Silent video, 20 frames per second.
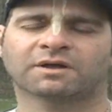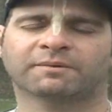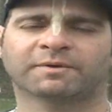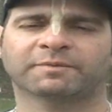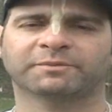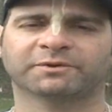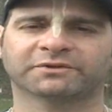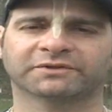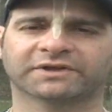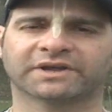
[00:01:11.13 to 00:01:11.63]
I
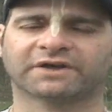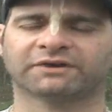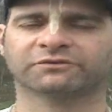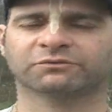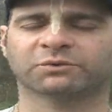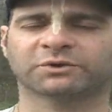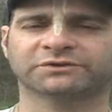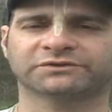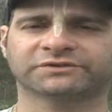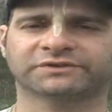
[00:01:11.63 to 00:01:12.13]
milk the
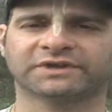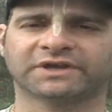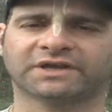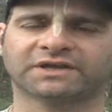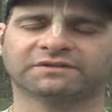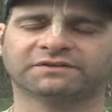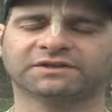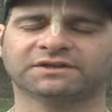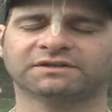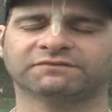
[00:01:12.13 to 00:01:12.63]
cows once a
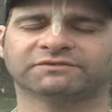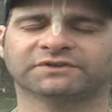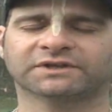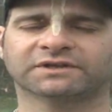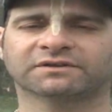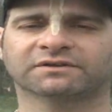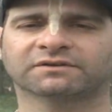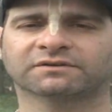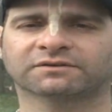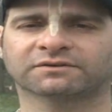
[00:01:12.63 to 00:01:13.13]
day in the
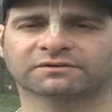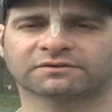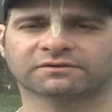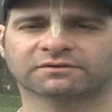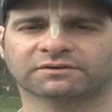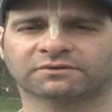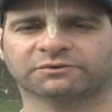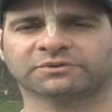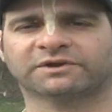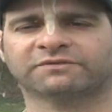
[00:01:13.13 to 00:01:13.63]

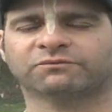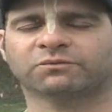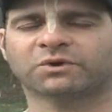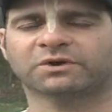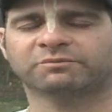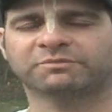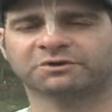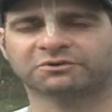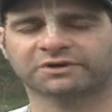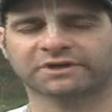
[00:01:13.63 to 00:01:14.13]
evening. We have
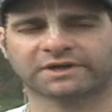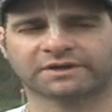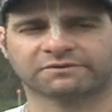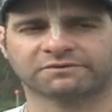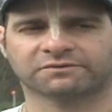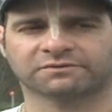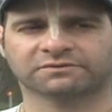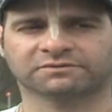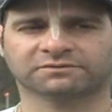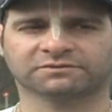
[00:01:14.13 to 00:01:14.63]
1 milk cow.